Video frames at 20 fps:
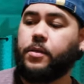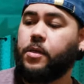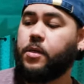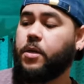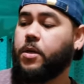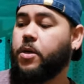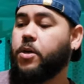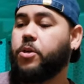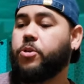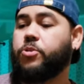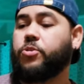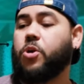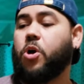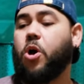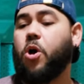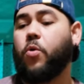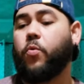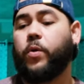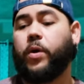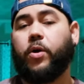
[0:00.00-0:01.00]

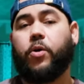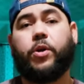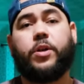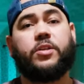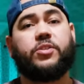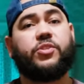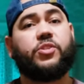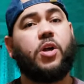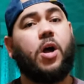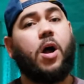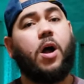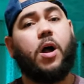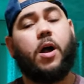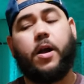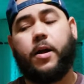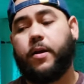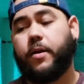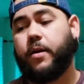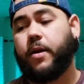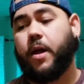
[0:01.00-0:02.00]
So we're gonna
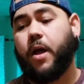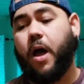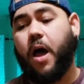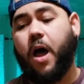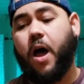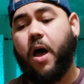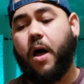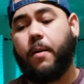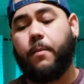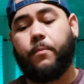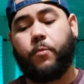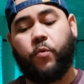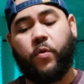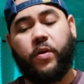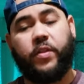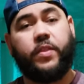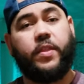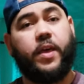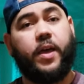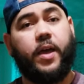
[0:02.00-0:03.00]
start um,
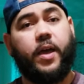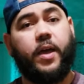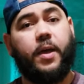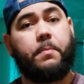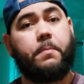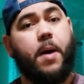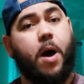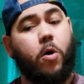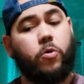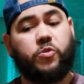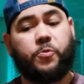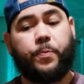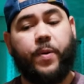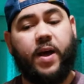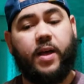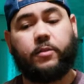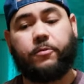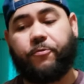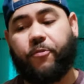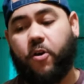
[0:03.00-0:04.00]
with the mouse
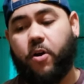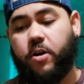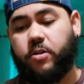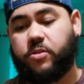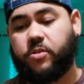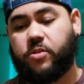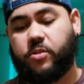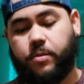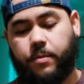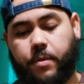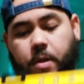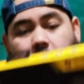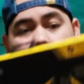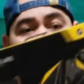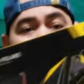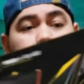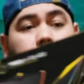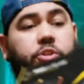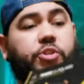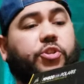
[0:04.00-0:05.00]
pad first. I
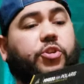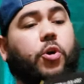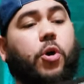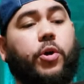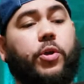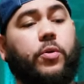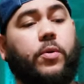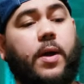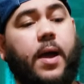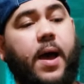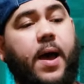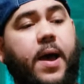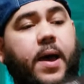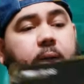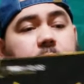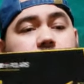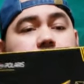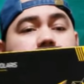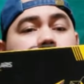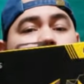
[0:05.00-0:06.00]
will show you
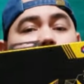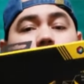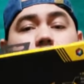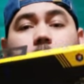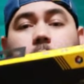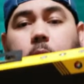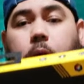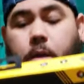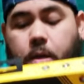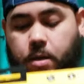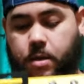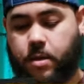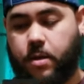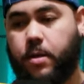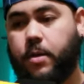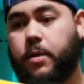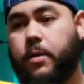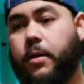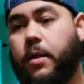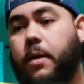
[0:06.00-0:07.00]
guys.
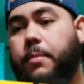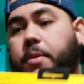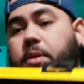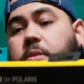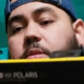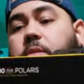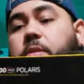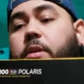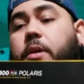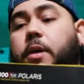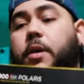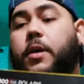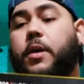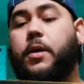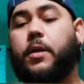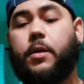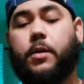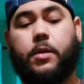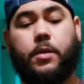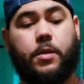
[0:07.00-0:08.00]
Uh, let me
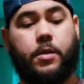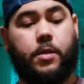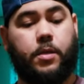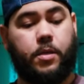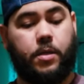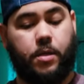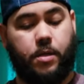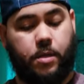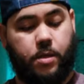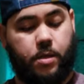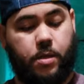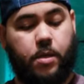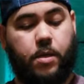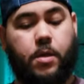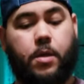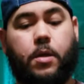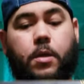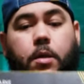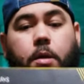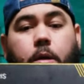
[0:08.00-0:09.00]
see.
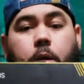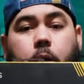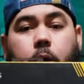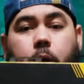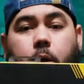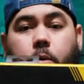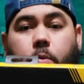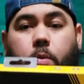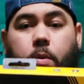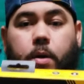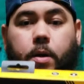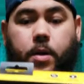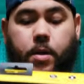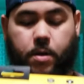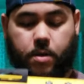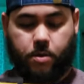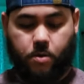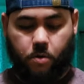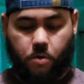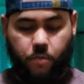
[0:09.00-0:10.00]
I
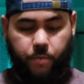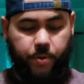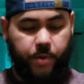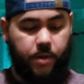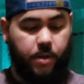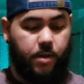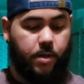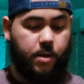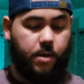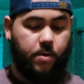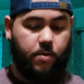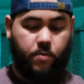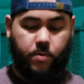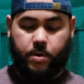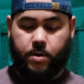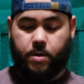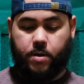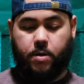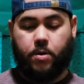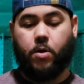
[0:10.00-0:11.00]
wanna open it. I
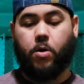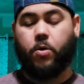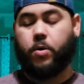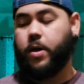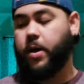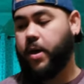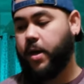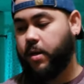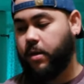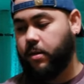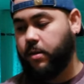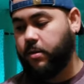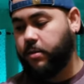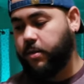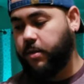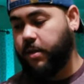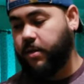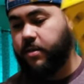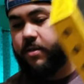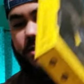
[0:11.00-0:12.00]
wanna okay
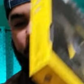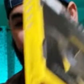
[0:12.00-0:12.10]
this